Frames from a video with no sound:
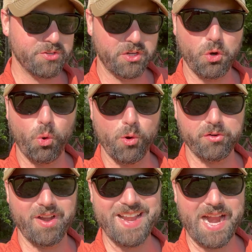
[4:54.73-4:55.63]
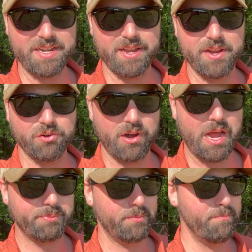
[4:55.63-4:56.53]
and corn are a 90-day
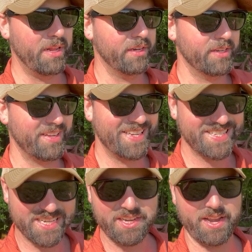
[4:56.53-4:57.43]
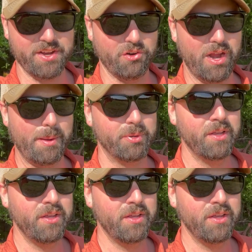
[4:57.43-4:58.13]
crop, millet is a 60-day crop,